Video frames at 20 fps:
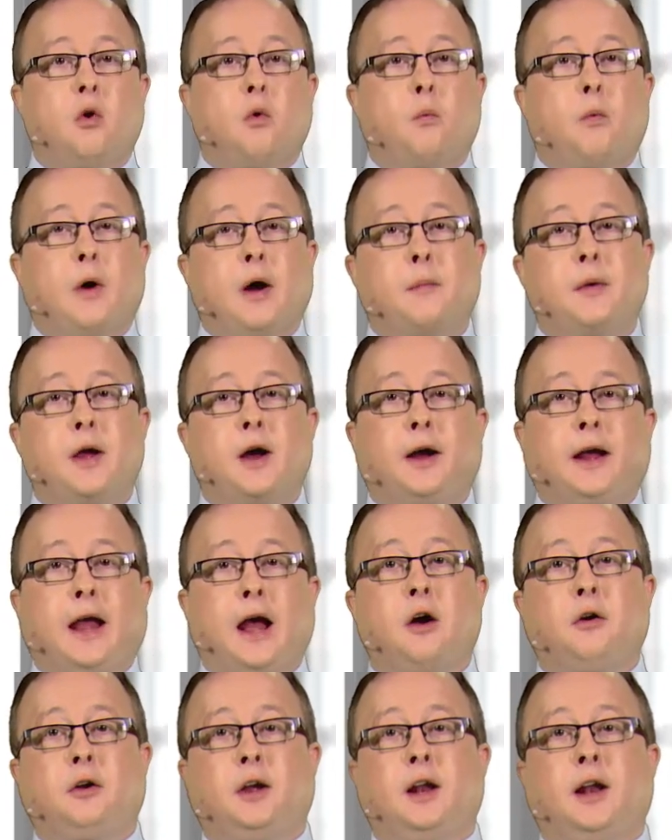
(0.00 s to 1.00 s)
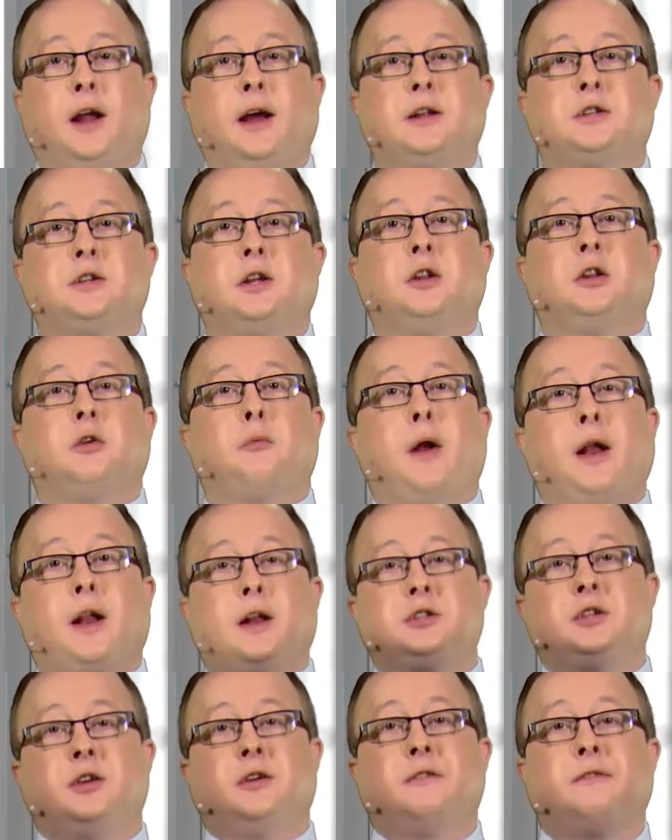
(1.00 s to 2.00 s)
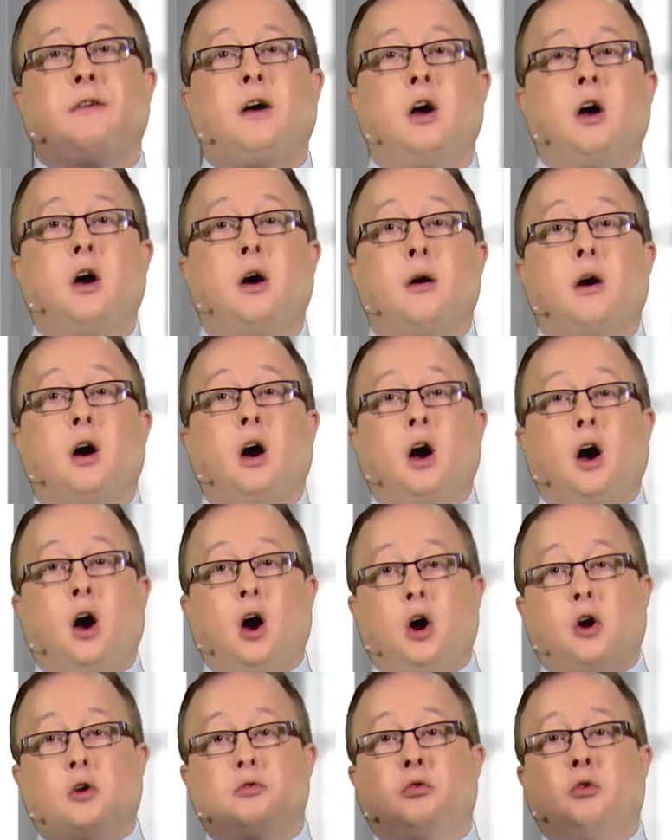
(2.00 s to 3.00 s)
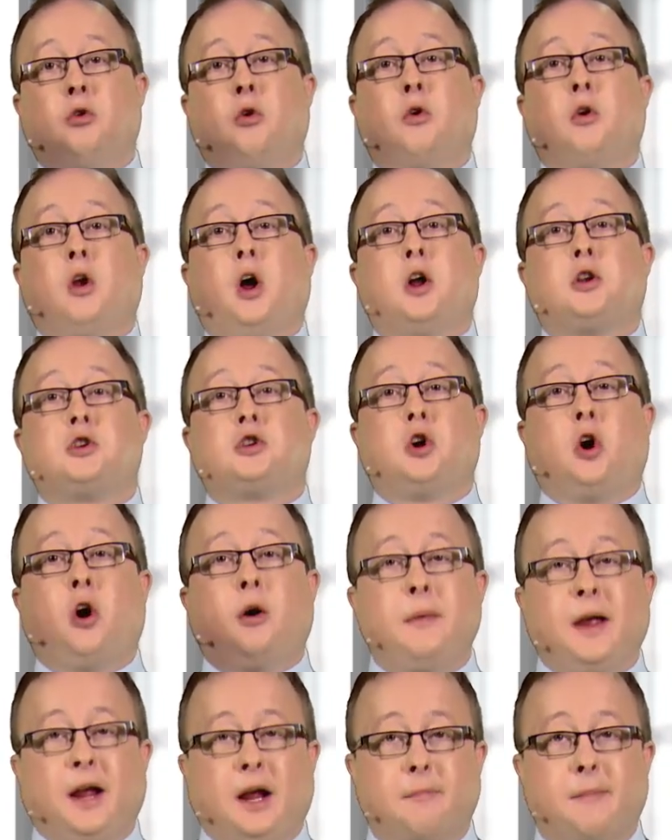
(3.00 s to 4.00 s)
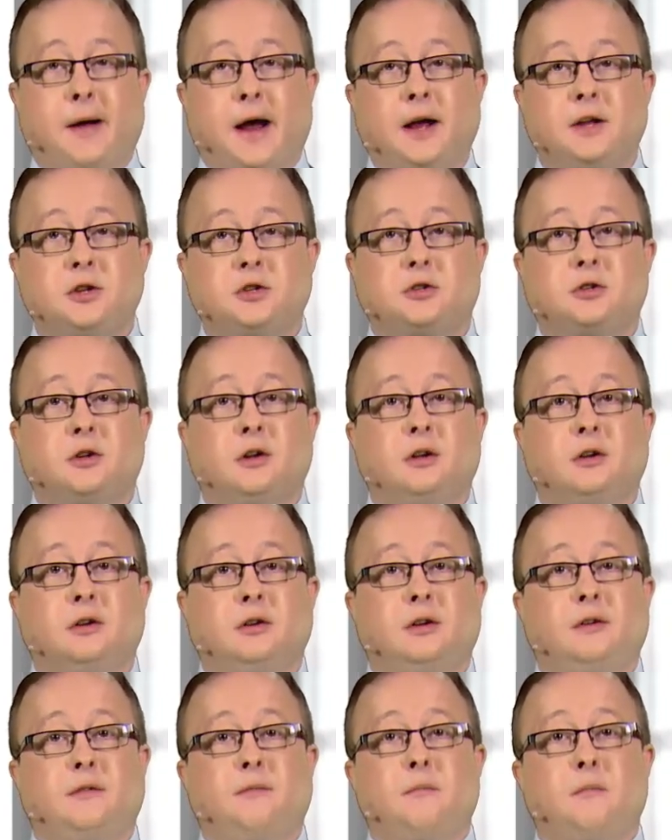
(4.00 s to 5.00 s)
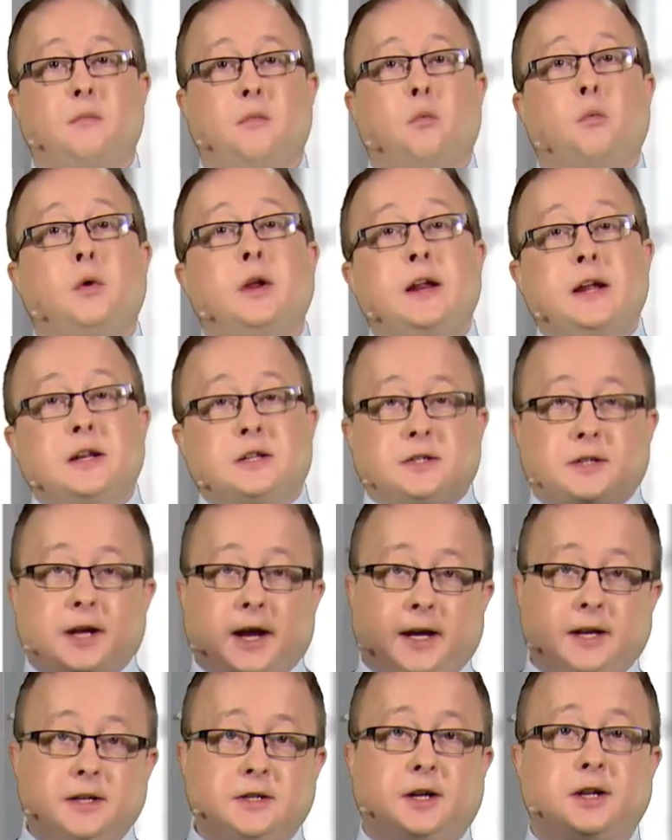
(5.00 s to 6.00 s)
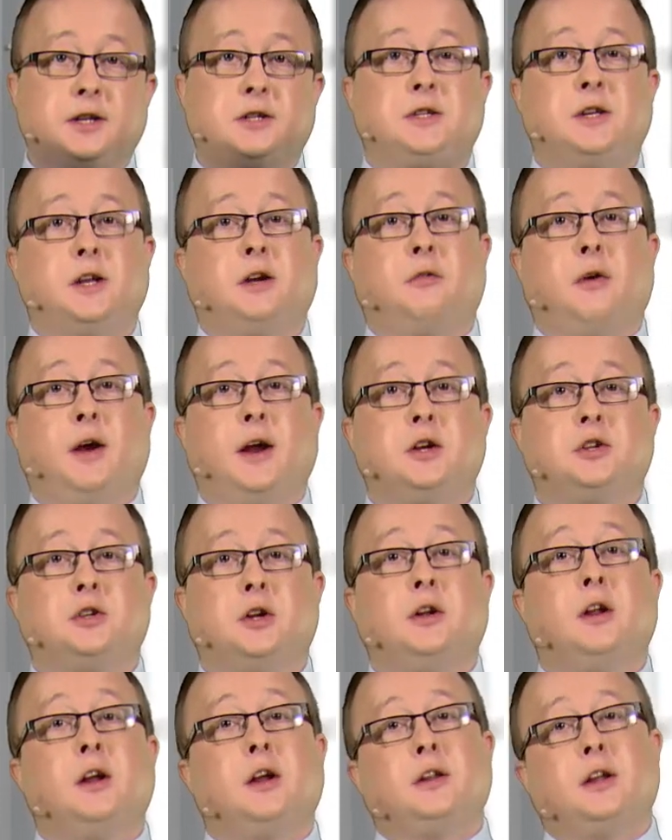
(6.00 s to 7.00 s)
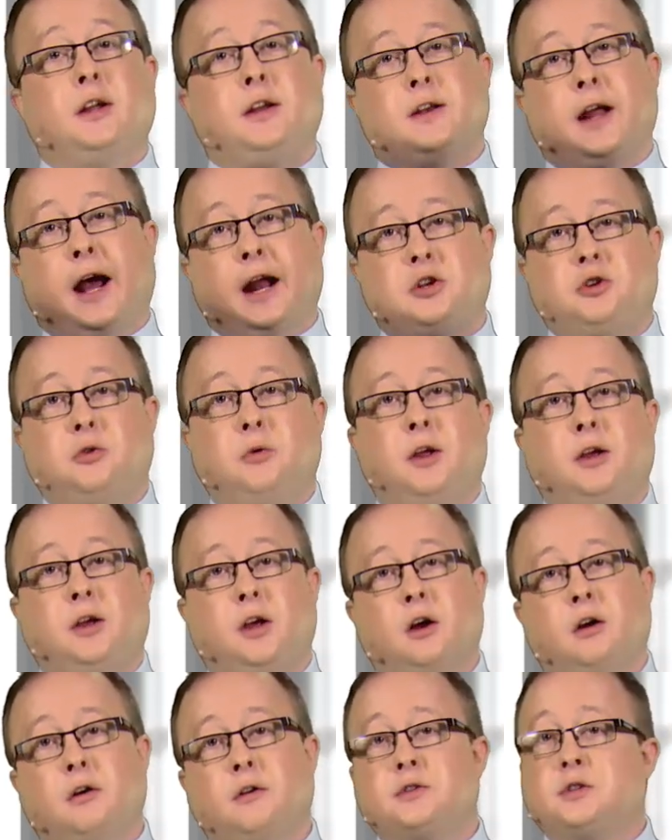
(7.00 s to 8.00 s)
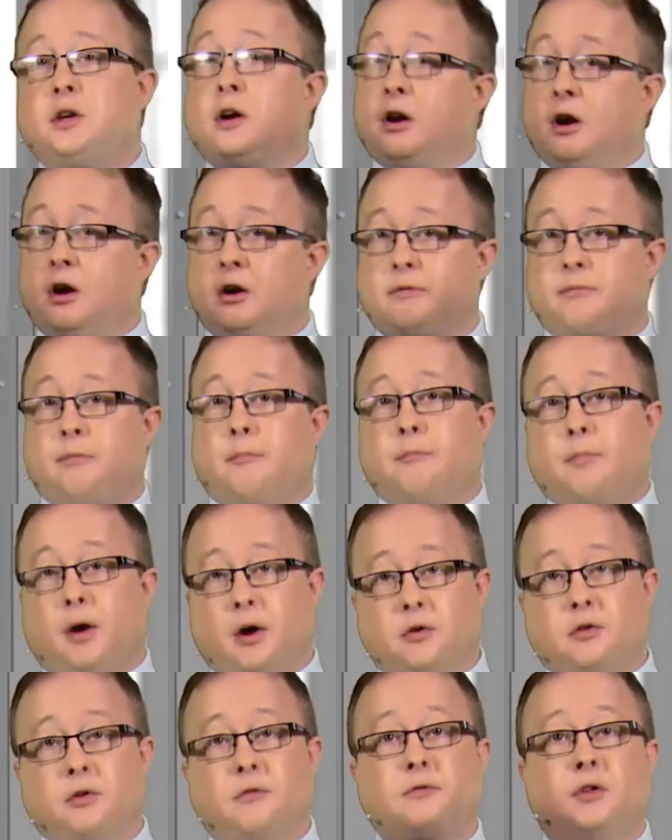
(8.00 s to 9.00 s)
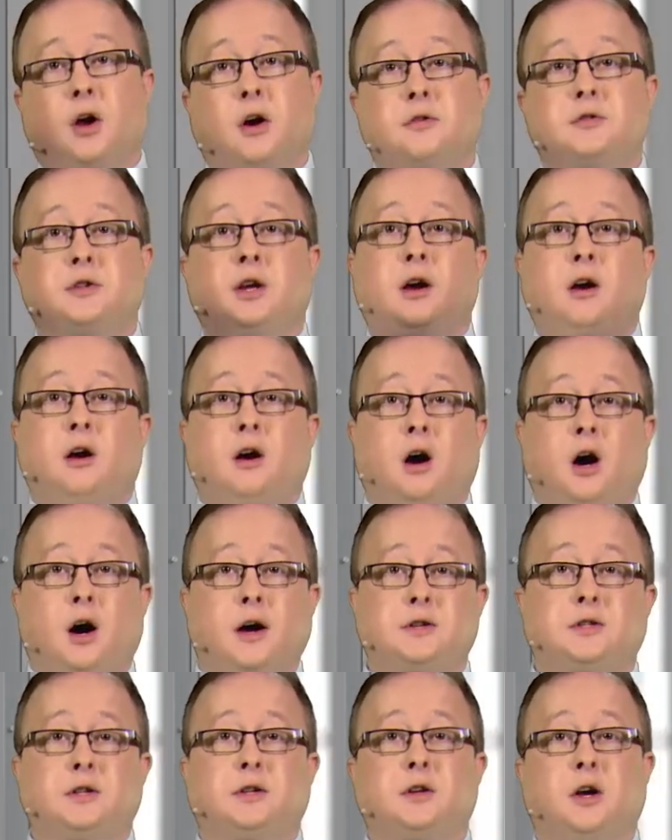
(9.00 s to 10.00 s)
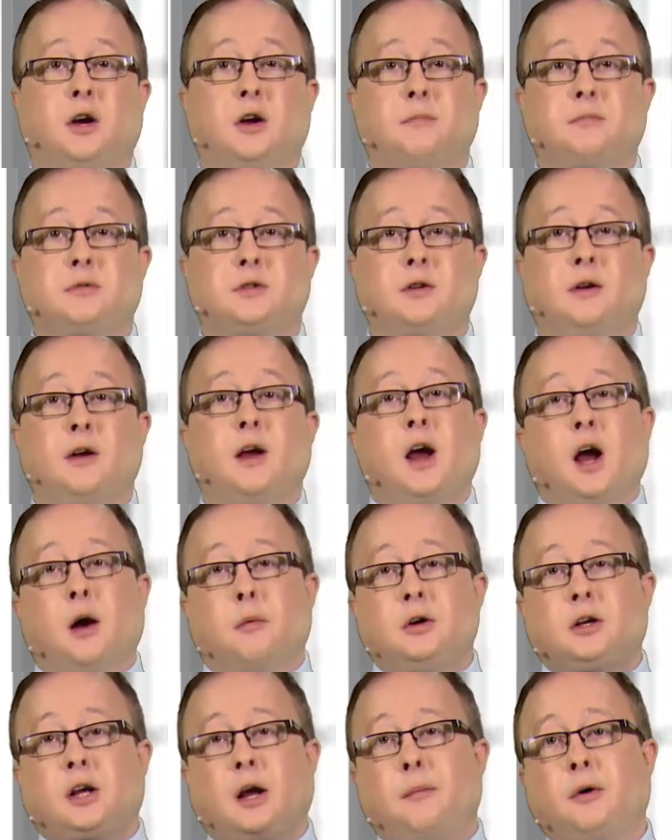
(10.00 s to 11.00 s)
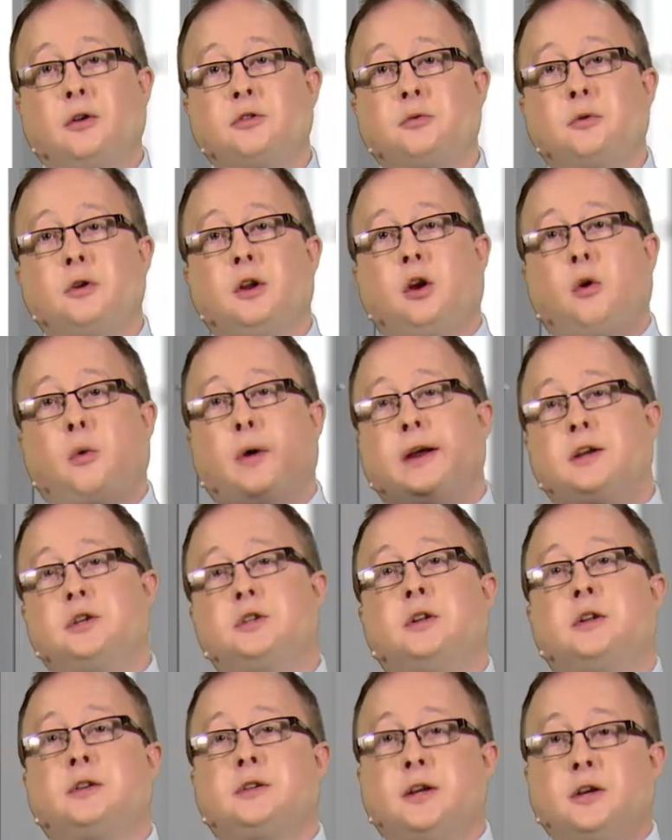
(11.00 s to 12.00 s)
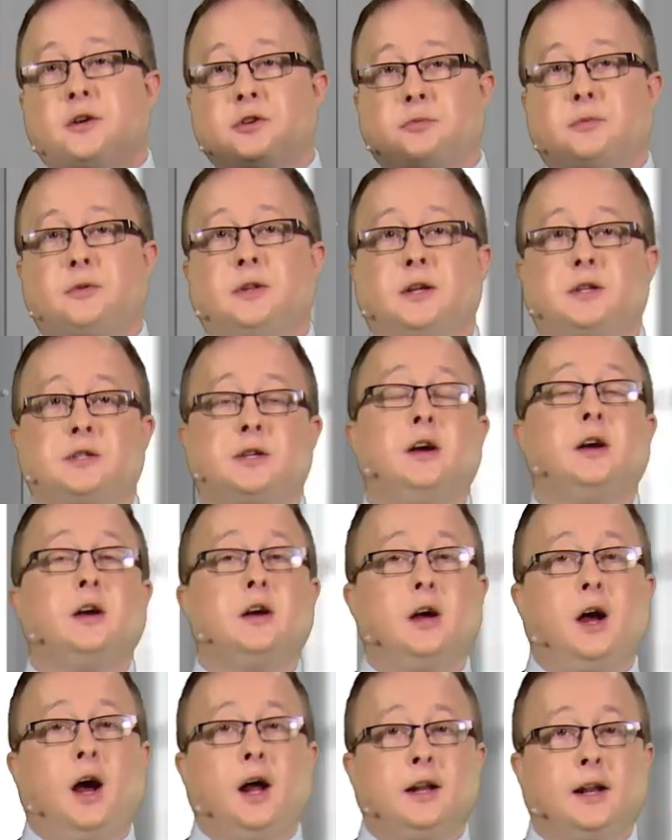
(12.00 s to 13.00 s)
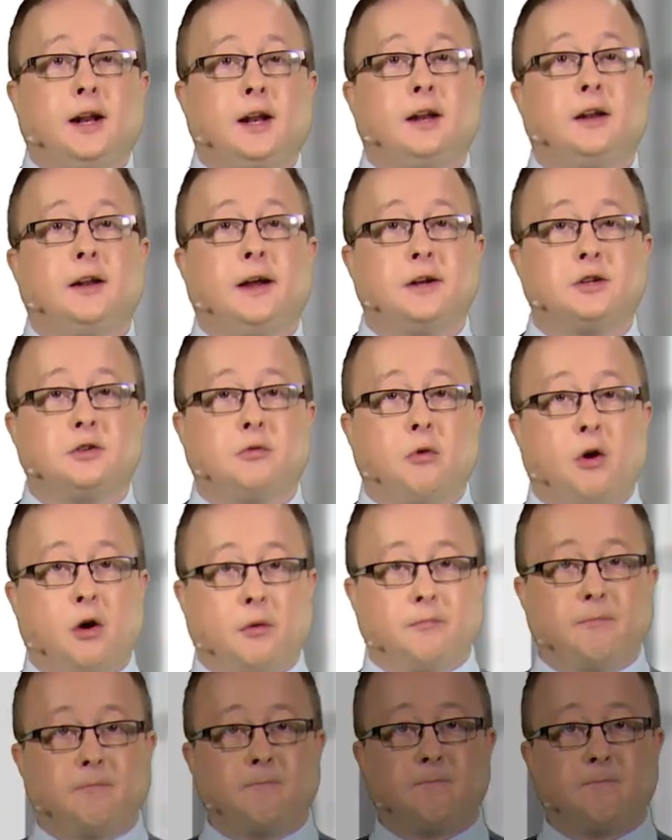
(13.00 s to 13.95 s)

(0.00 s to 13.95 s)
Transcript: when we are calculating the relative overall atomic mass, we need to take into consideration the natural occurrence of both of those isotopes. And we'll come on to an equation that deals with this a little later on.